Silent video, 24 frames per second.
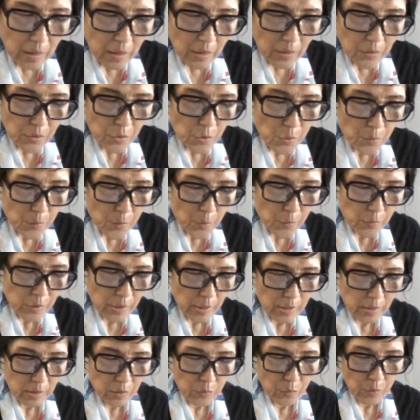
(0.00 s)
So
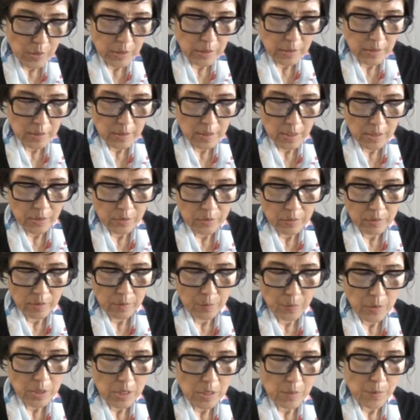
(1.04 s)
Moses went down to the
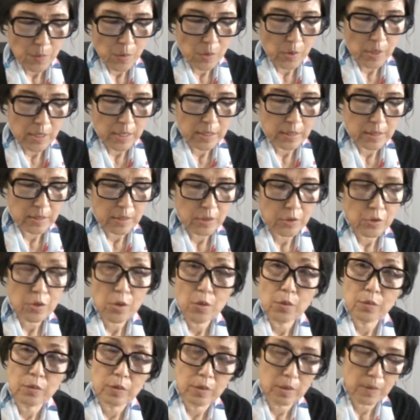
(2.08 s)
people and
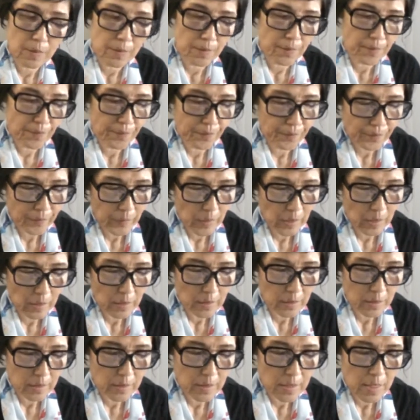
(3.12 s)
told them
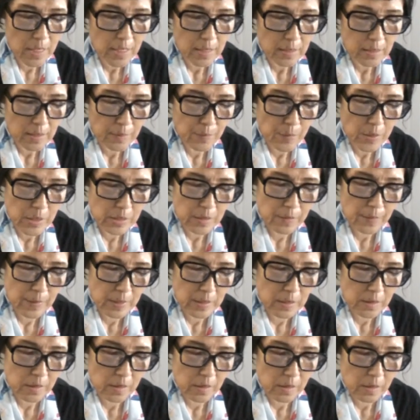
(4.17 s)
the 10
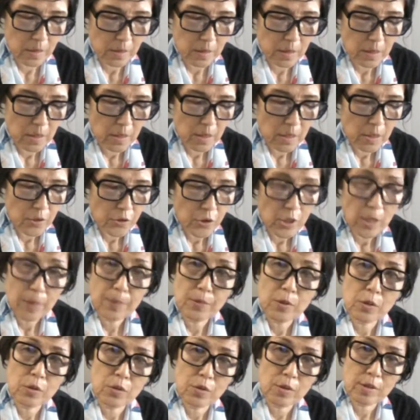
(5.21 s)
Commandments,
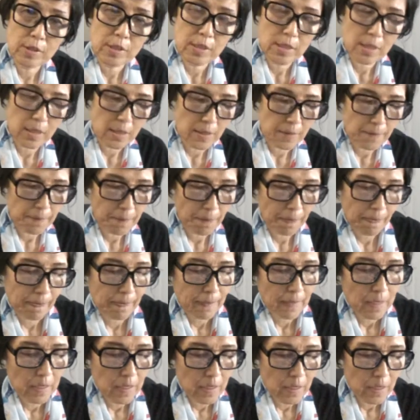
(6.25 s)
chapter 20.
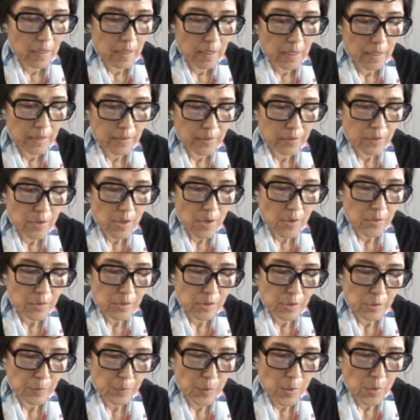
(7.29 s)
And God
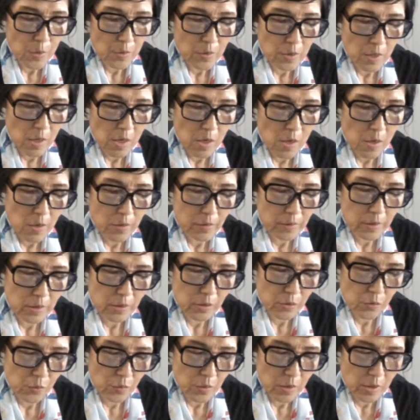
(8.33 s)
spoke all
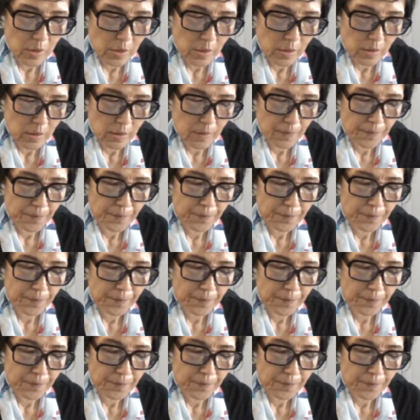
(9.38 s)
these words.